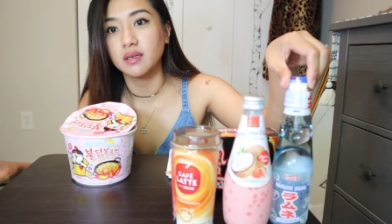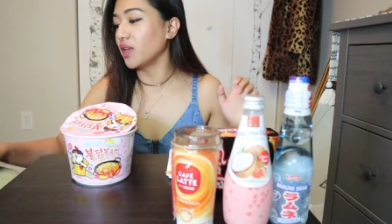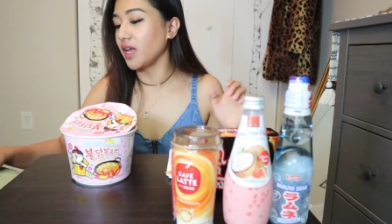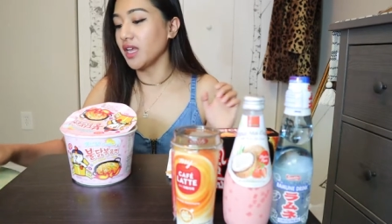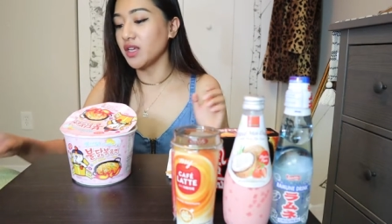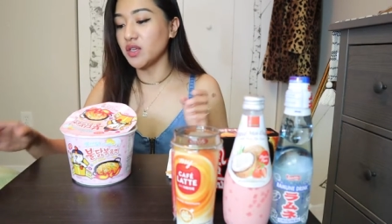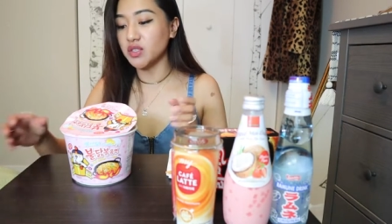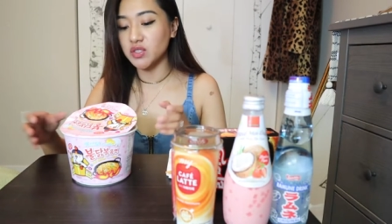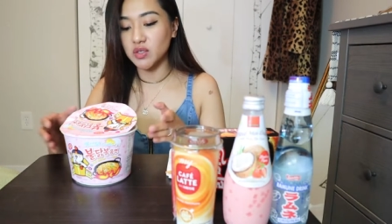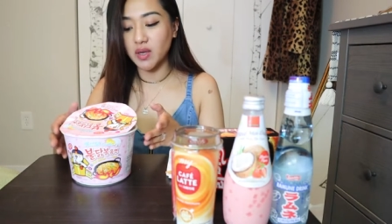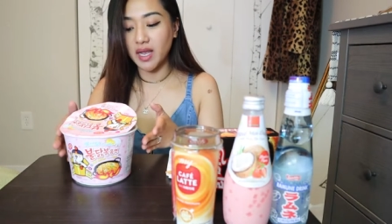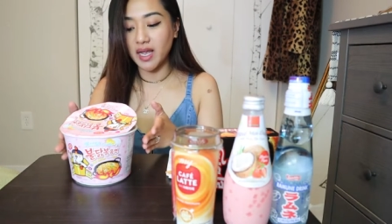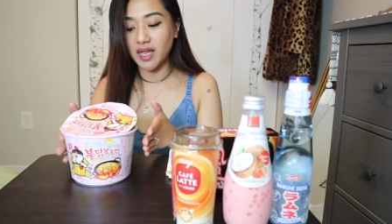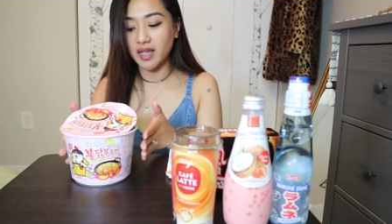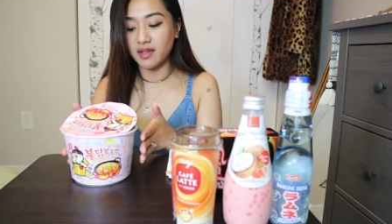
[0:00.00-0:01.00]
I also
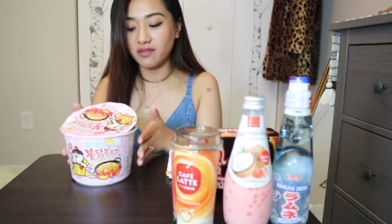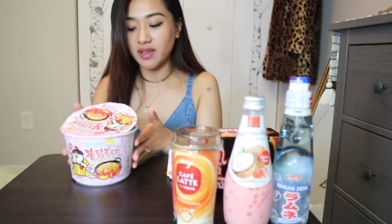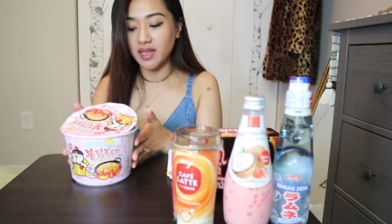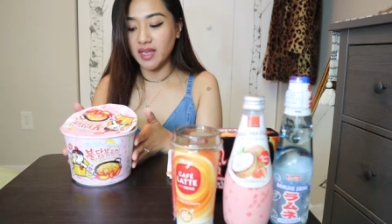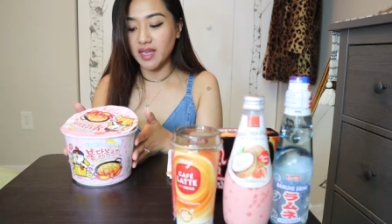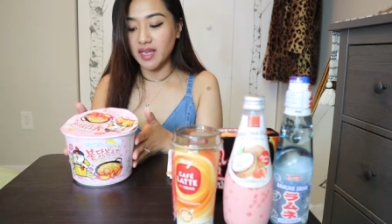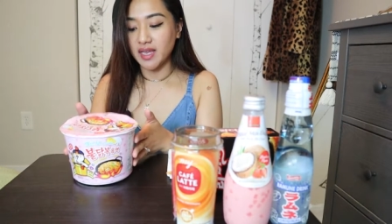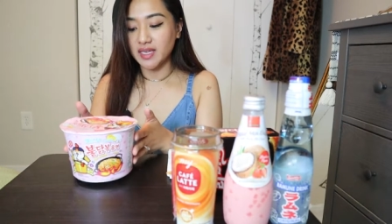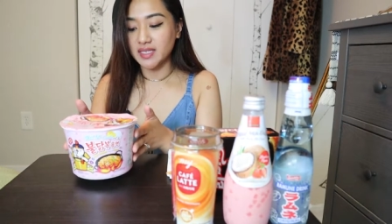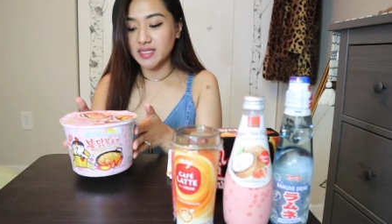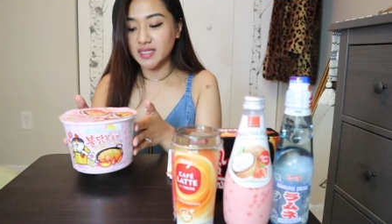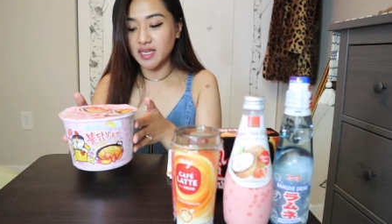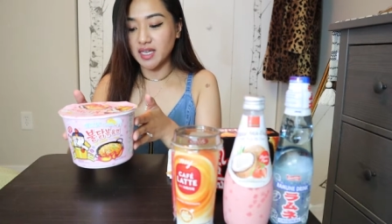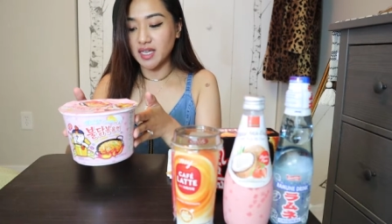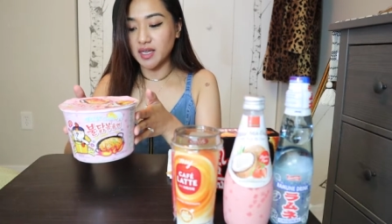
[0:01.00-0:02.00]
have
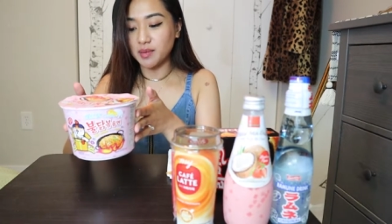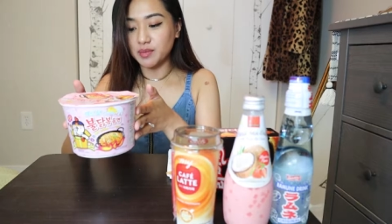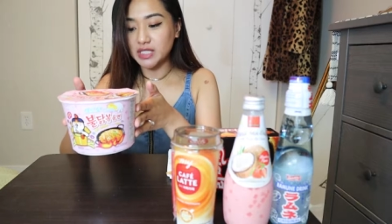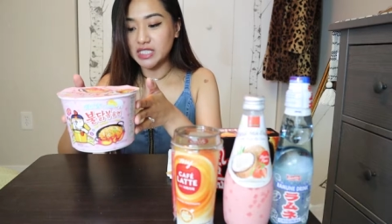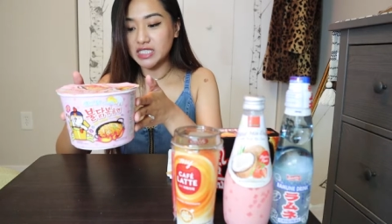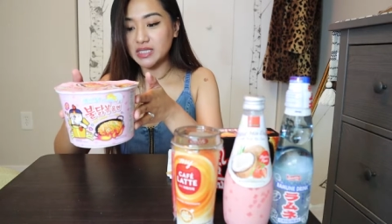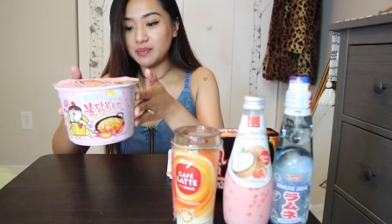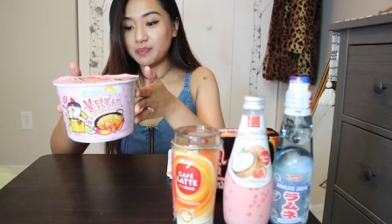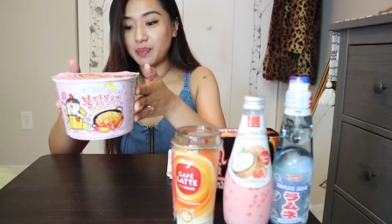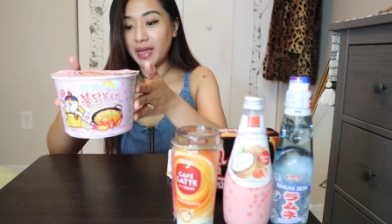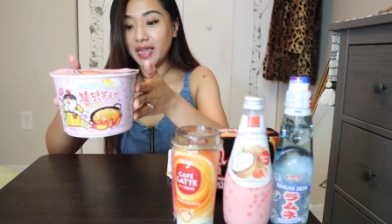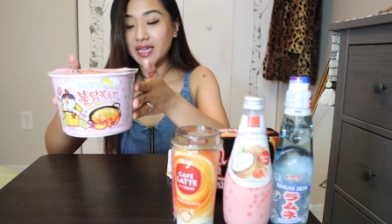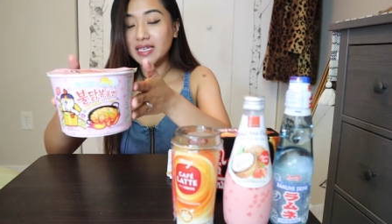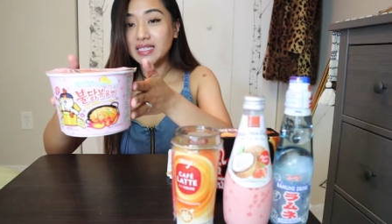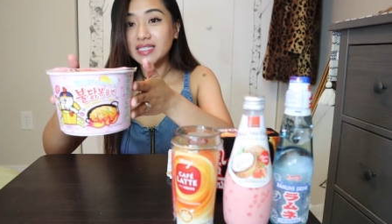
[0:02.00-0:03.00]
some
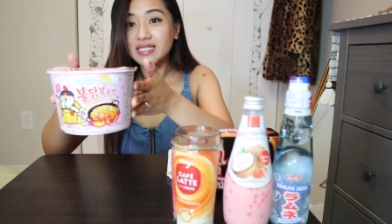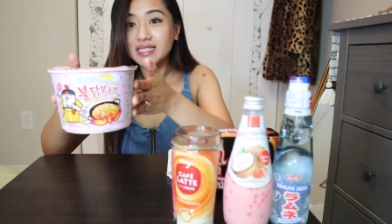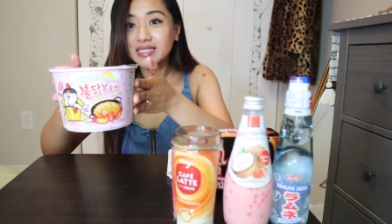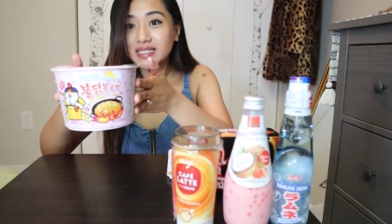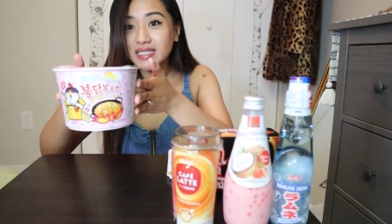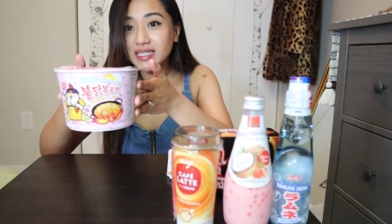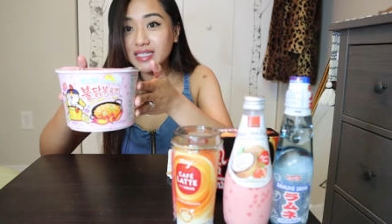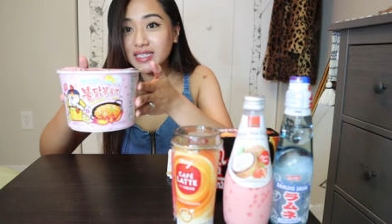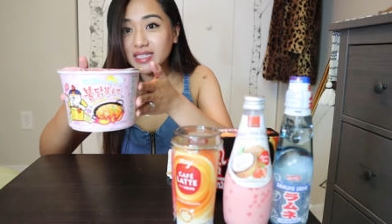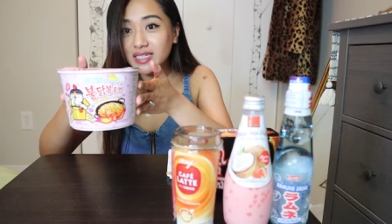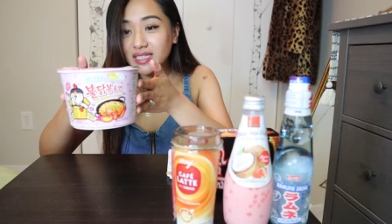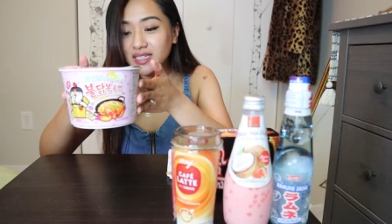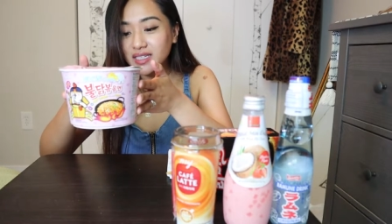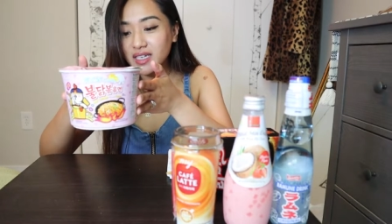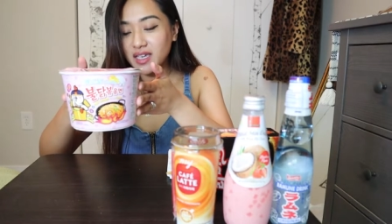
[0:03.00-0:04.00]

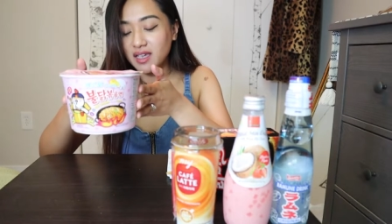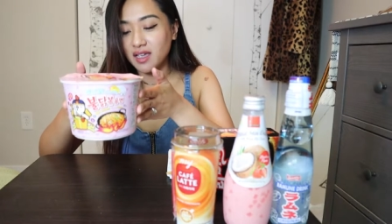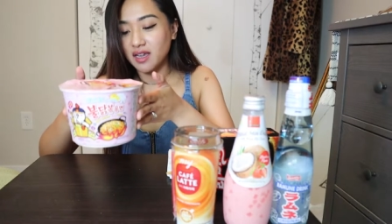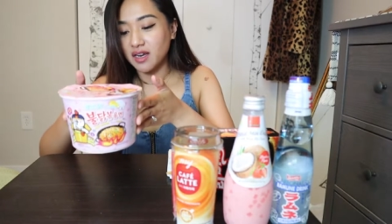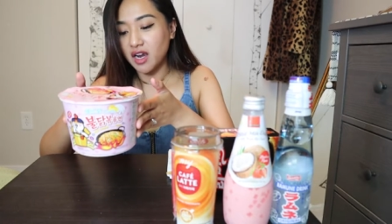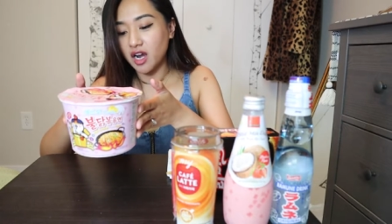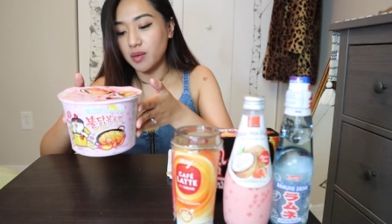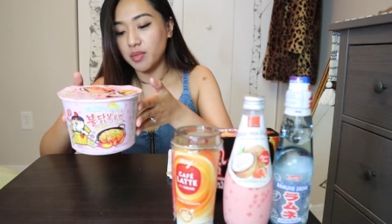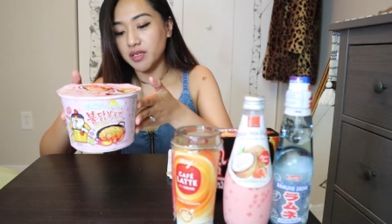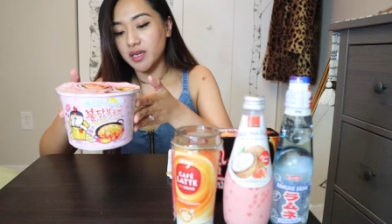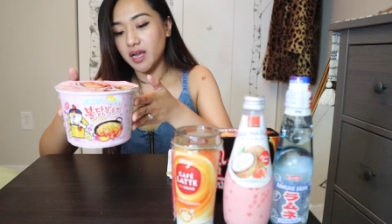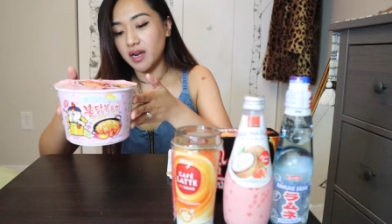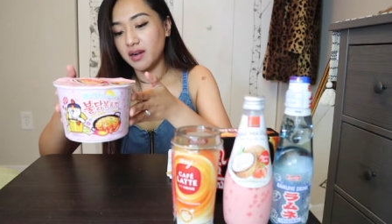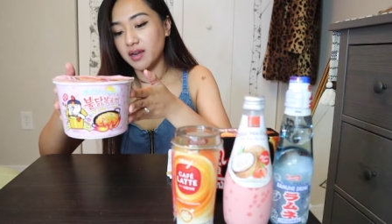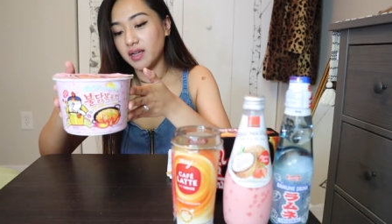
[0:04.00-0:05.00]
spicy
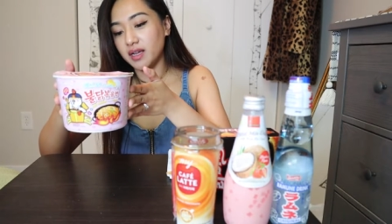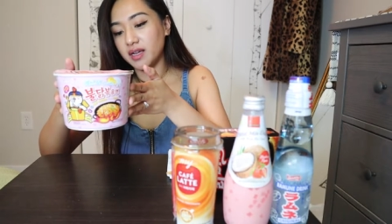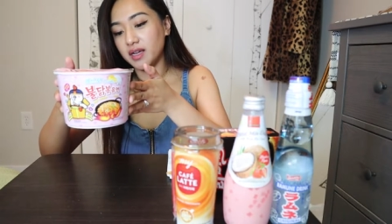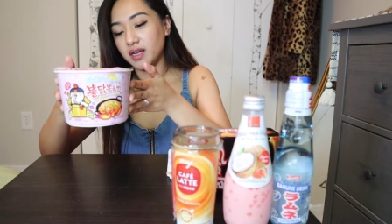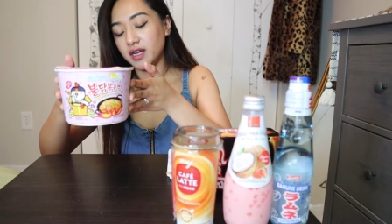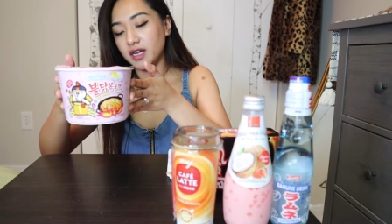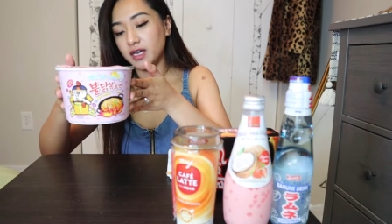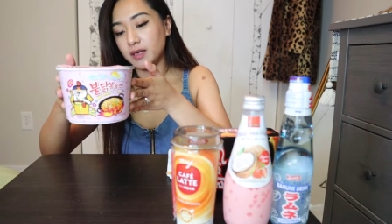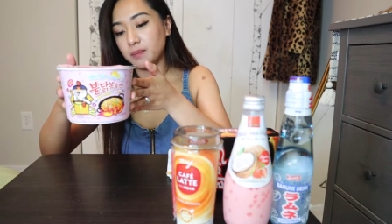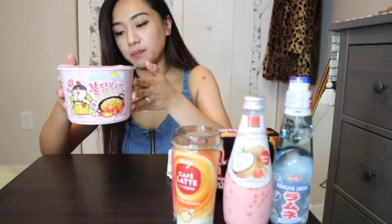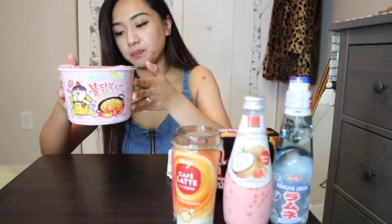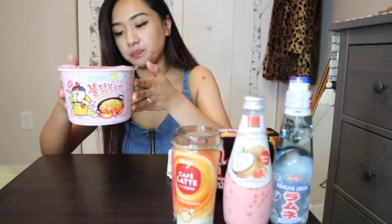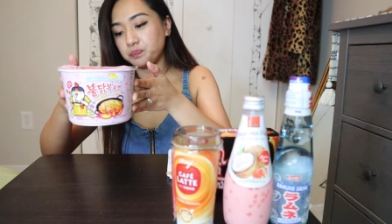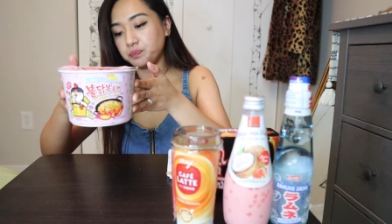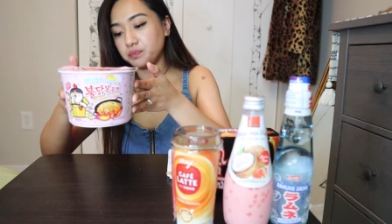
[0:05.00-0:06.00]
carbonara
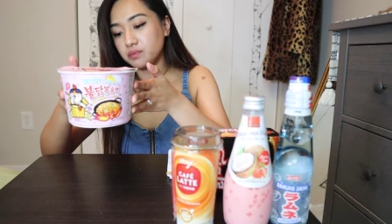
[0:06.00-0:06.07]
um,